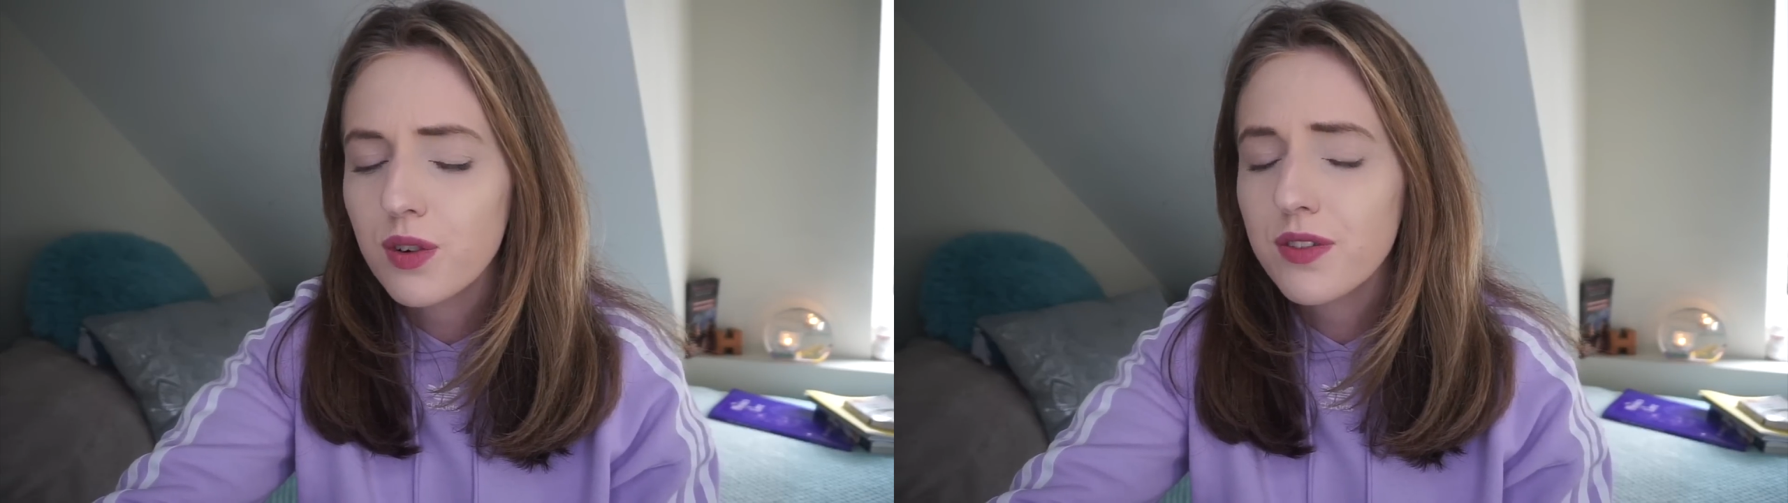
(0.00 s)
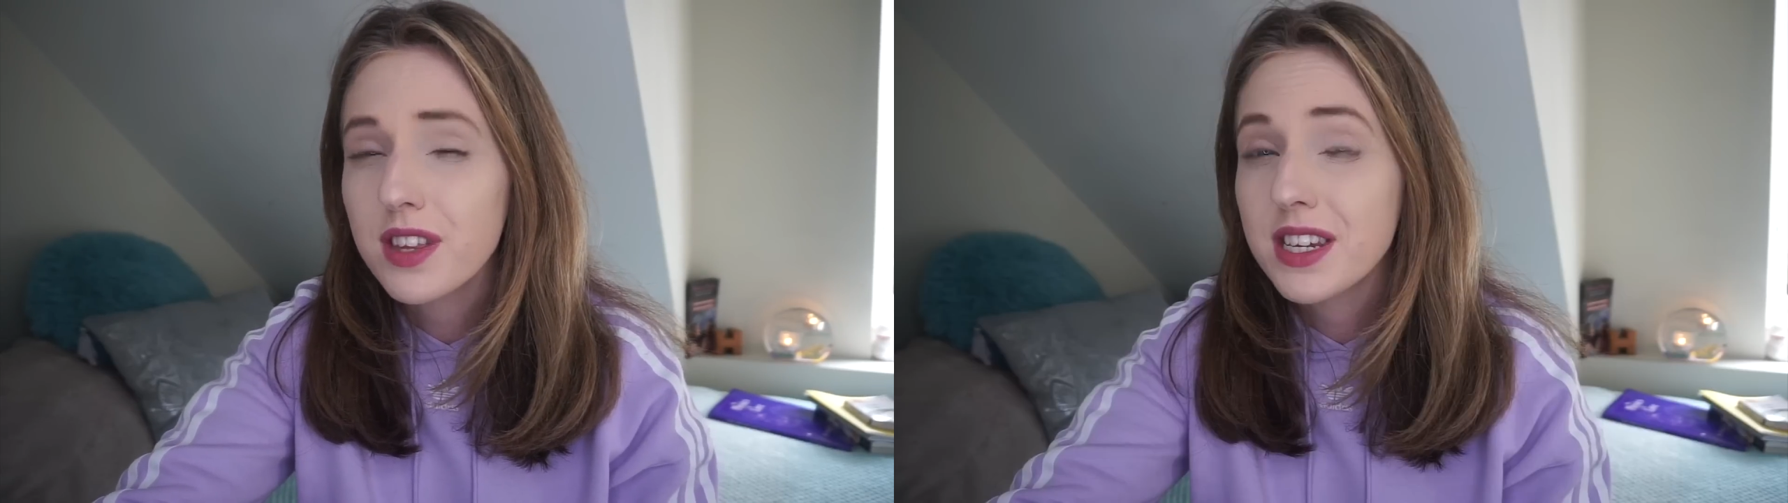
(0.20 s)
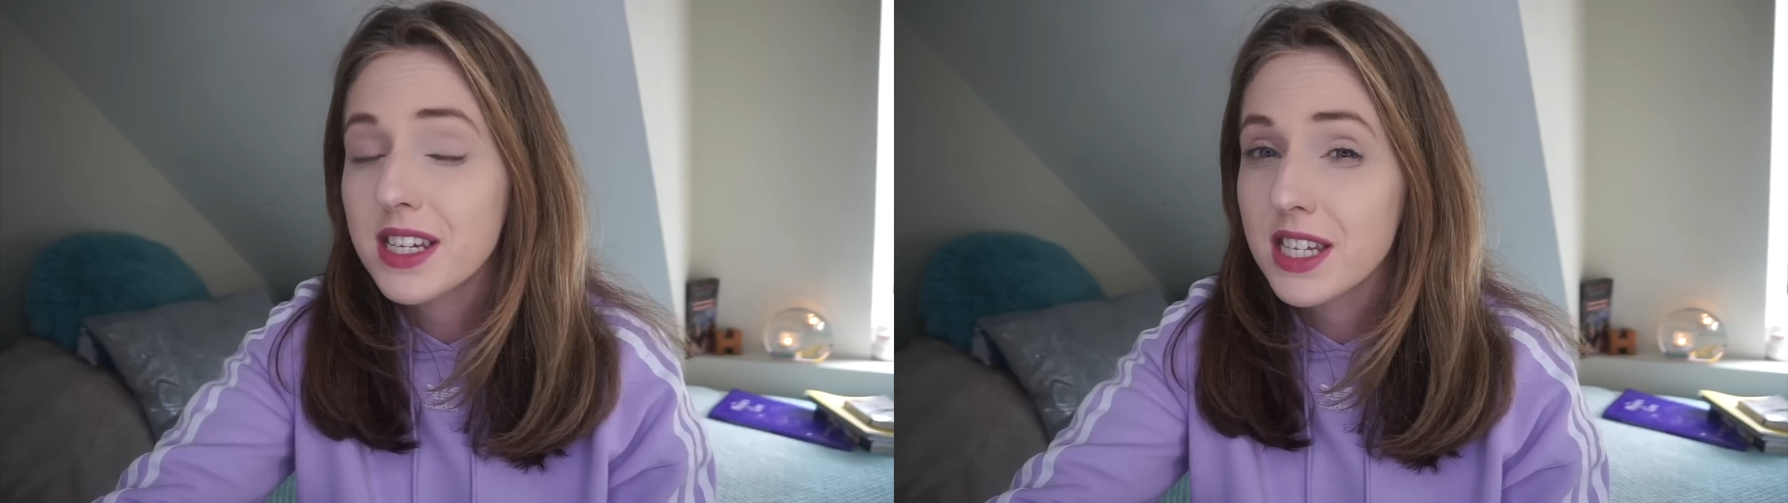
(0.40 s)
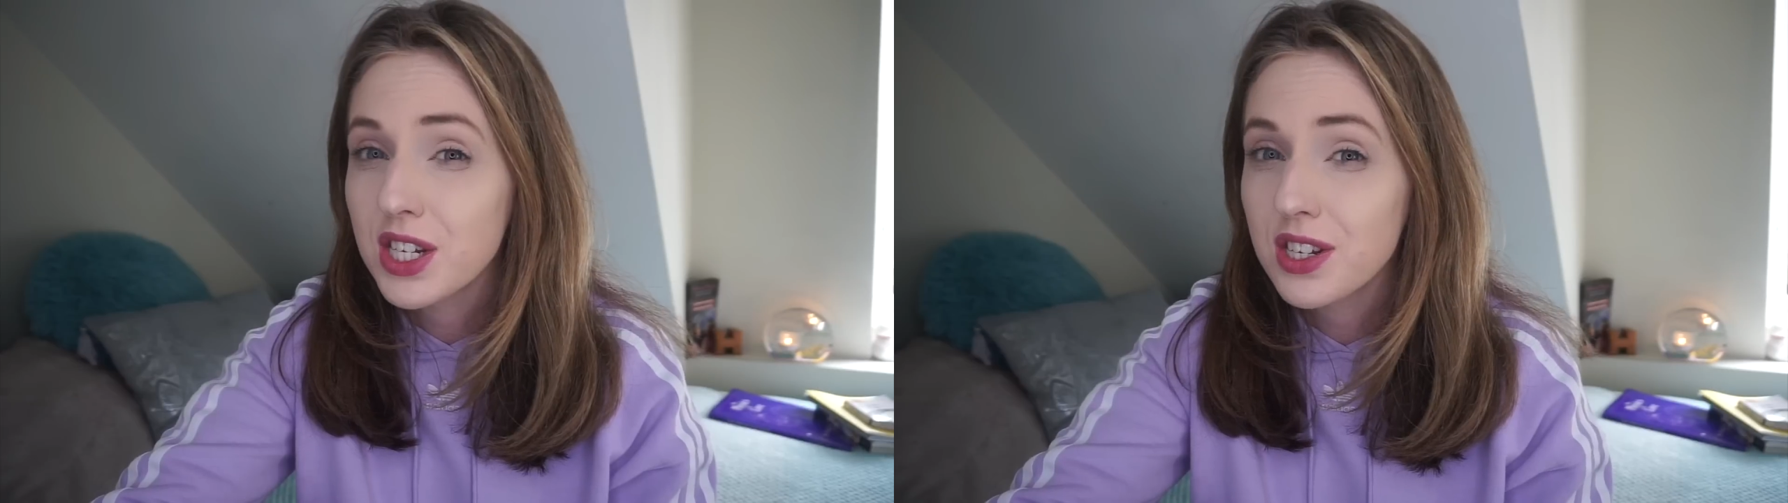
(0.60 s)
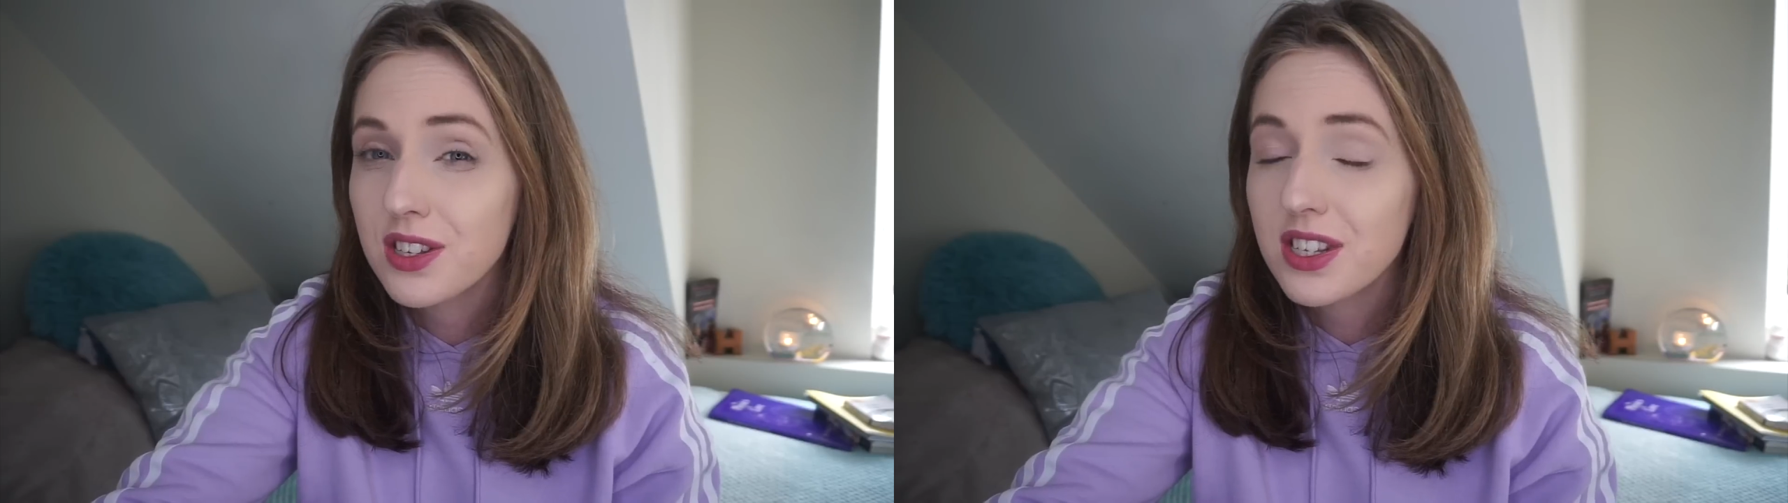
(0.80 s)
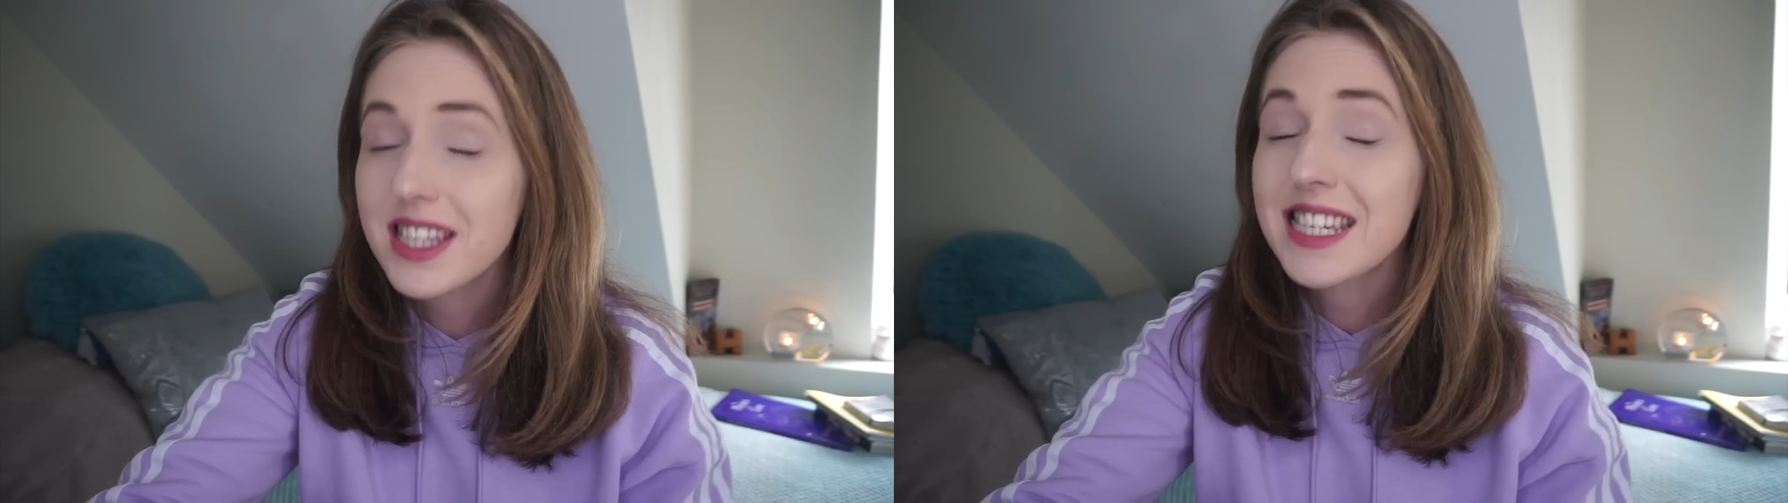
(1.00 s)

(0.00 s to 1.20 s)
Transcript: with the decision,